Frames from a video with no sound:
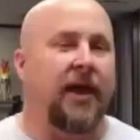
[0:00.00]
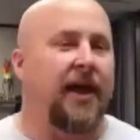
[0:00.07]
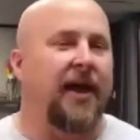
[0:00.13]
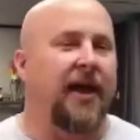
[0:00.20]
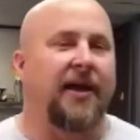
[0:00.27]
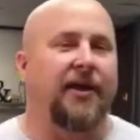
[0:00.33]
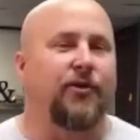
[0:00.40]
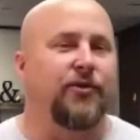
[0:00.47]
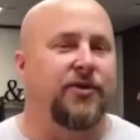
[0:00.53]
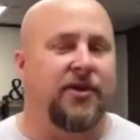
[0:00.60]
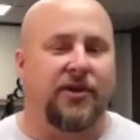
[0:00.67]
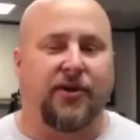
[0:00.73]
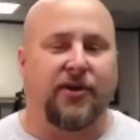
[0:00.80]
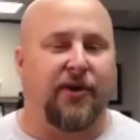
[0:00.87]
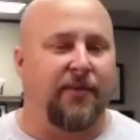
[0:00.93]
use the
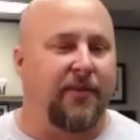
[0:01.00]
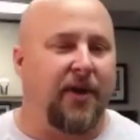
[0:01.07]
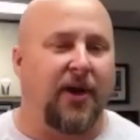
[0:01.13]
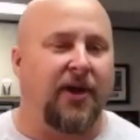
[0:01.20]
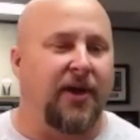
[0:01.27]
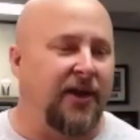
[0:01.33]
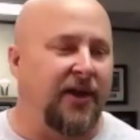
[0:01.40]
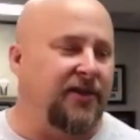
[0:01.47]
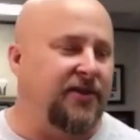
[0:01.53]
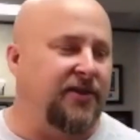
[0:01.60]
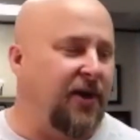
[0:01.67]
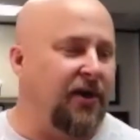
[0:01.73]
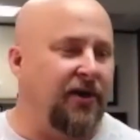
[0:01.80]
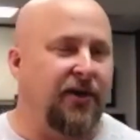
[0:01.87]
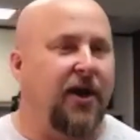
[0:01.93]
term, it's
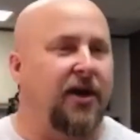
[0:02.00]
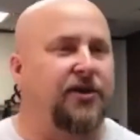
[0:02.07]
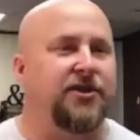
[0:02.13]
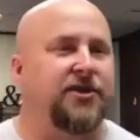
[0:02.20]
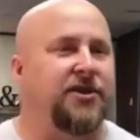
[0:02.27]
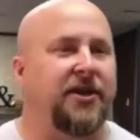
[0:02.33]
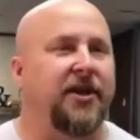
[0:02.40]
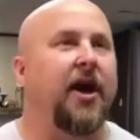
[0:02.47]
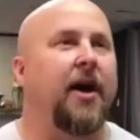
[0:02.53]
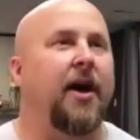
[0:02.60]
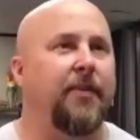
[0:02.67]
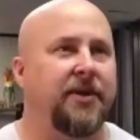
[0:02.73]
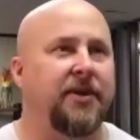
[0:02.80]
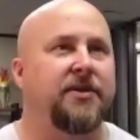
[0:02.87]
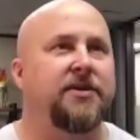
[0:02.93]
unconscious
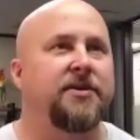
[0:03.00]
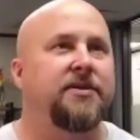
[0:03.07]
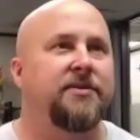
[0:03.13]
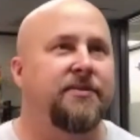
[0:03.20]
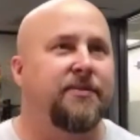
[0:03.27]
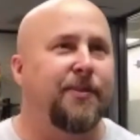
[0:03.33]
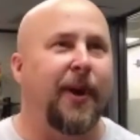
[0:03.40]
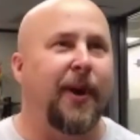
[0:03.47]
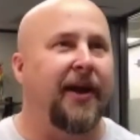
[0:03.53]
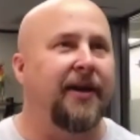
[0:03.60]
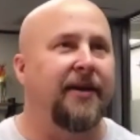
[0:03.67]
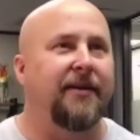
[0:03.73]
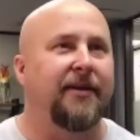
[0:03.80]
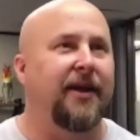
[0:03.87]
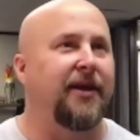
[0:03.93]
incompetence, right?
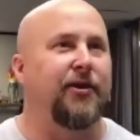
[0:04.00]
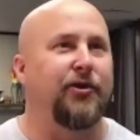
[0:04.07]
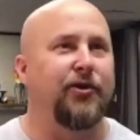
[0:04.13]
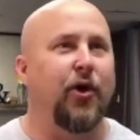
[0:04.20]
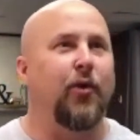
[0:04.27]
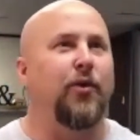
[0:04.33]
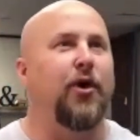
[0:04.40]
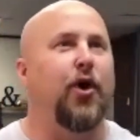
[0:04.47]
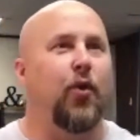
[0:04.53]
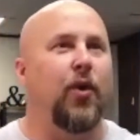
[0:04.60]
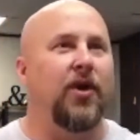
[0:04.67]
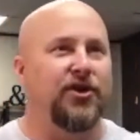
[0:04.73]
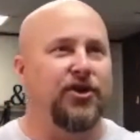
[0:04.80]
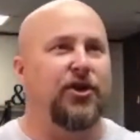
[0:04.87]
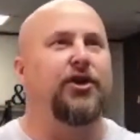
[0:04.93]
Like you don't know
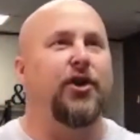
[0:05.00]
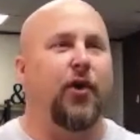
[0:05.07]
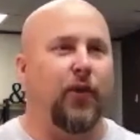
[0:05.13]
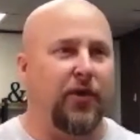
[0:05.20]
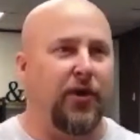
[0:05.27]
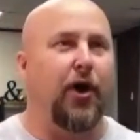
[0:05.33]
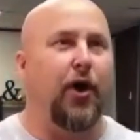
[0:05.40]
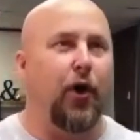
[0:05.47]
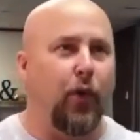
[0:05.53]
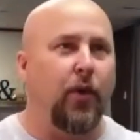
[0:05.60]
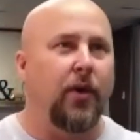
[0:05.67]
what you don't know.